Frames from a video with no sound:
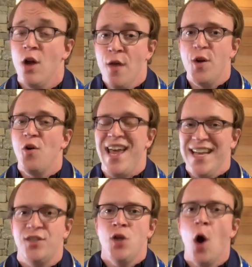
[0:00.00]
There
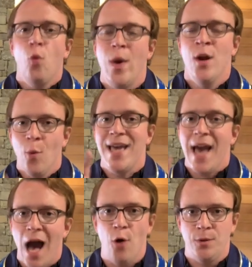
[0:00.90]
is no winnowing
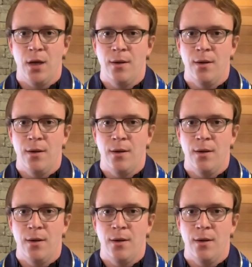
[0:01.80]
out.